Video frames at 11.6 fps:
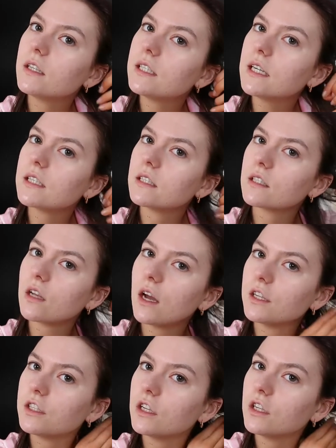decent
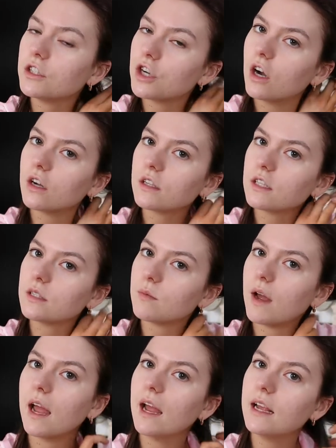sized chunks as my
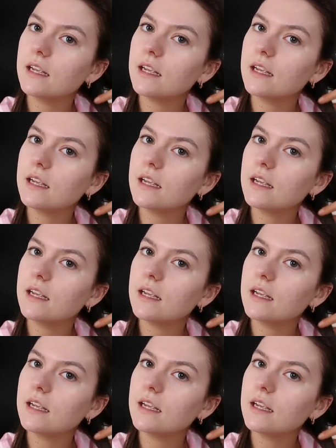hair